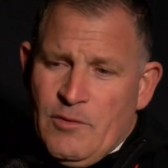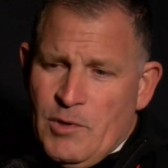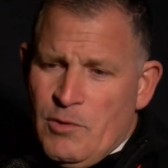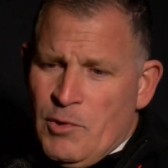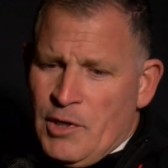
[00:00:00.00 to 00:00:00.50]

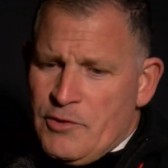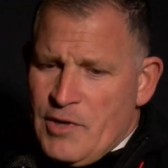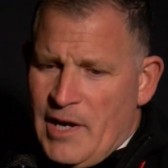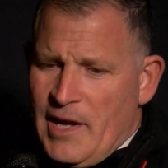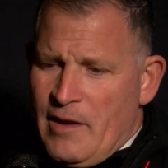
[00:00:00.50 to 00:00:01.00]
we're going to
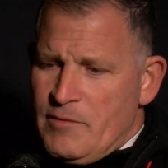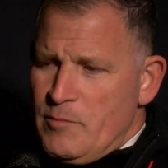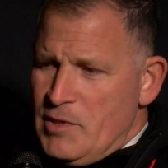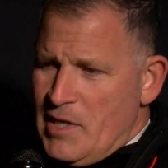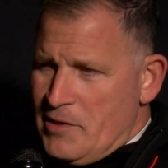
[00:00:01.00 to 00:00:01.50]
try to have
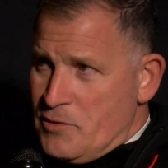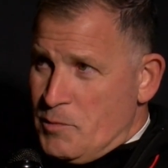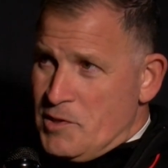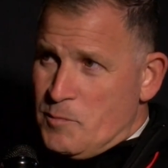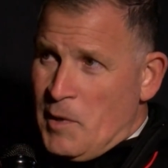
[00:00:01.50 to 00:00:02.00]
them in that
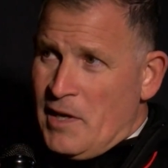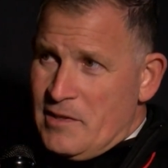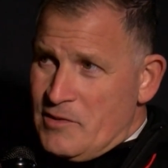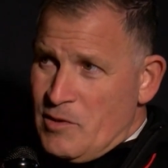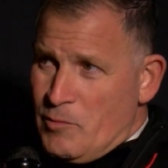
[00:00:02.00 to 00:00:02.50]
sweet
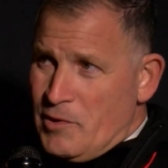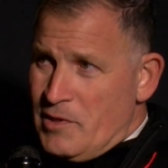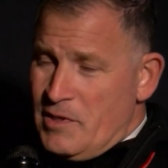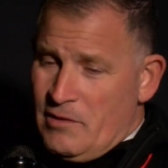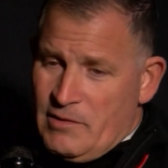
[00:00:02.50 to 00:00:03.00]
spot
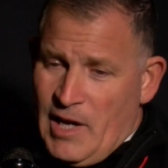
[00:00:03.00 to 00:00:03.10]
somewhere, you know,